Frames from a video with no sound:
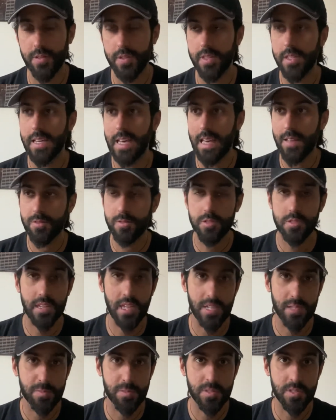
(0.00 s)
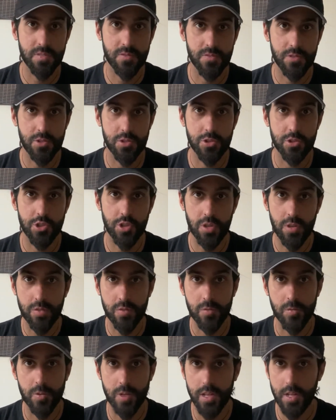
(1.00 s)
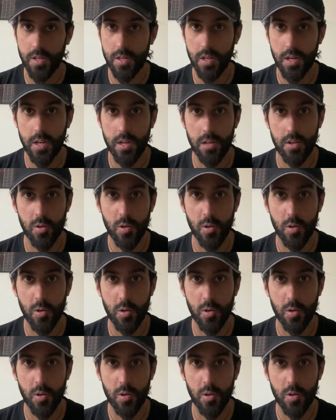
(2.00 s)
and the advertisements for junk food are